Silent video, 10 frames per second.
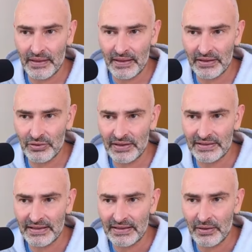And you can
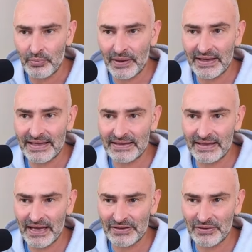see that white hasn't
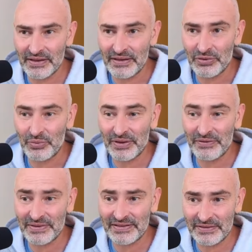castled and is already
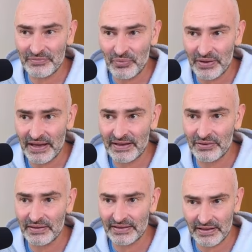facing 4 attacks
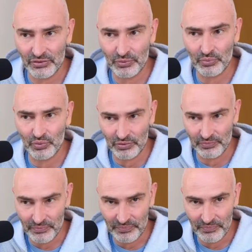on their central pawn.
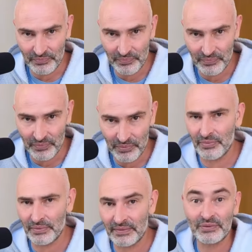
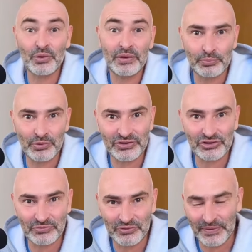So in the
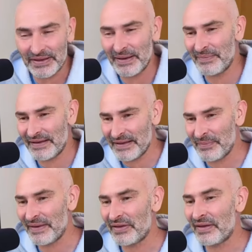position from the game, as I
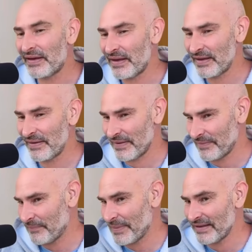mentioned,
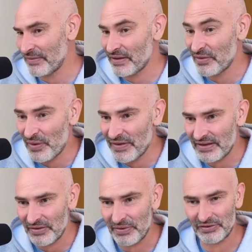the best way to
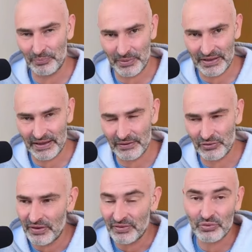continue is to play knight
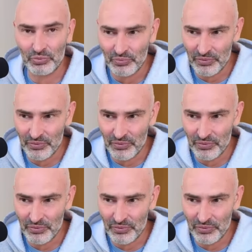to e2,